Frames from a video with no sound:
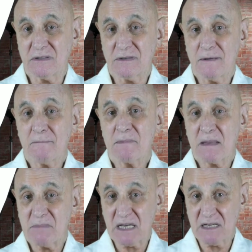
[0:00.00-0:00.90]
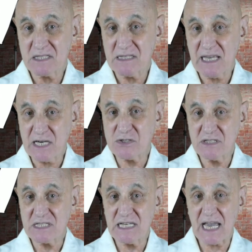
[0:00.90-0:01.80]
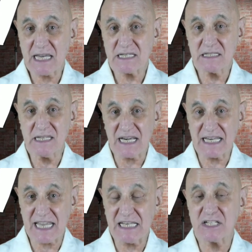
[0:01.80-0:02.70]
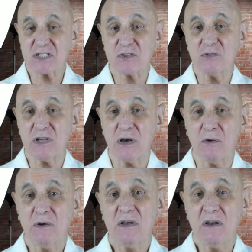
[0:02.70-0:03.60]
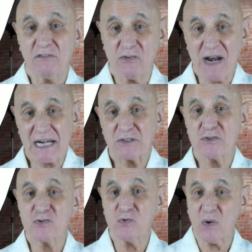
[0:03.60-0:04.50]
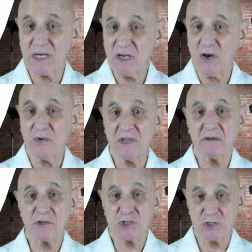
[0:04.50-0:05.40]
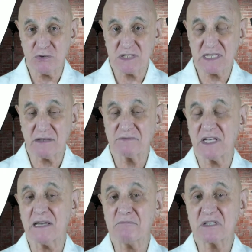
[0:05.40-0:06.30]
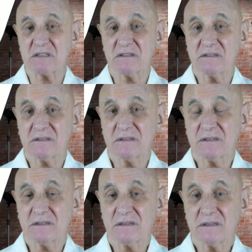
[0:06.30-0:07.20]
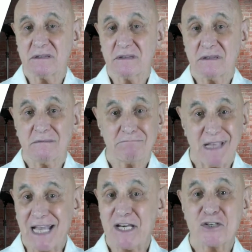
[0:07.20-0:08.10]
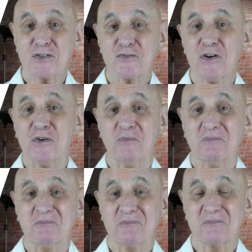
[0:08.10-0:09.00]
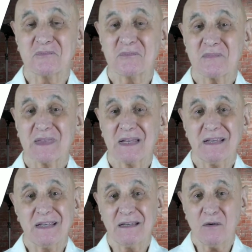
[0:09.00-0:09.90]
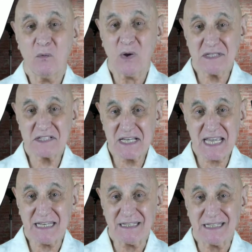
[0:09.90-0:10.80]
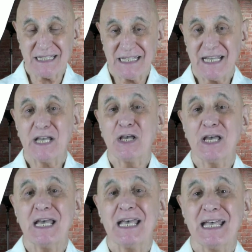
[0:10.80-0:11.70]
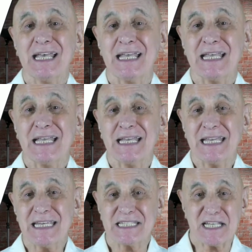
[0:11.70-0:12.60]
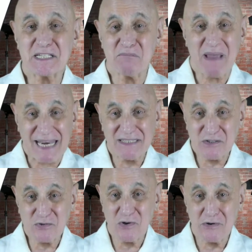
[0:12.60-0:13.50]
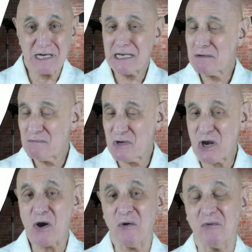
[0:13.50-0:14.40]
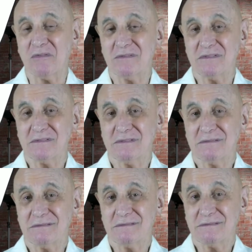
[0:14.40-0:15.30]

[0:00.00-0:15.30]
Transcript: because the agency has a dedicated studio for actors who want to go there and shoot self-tapes. And it's true. Once again, is this mandatory? No. Is it